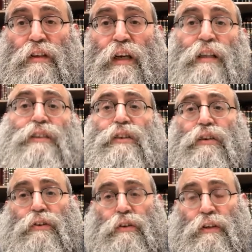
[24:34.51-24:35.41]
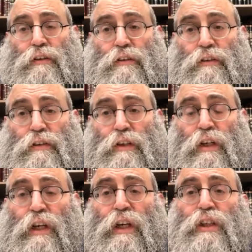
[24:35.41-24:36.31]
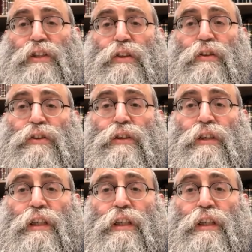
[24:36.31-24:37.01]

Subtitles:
and insecurity. Children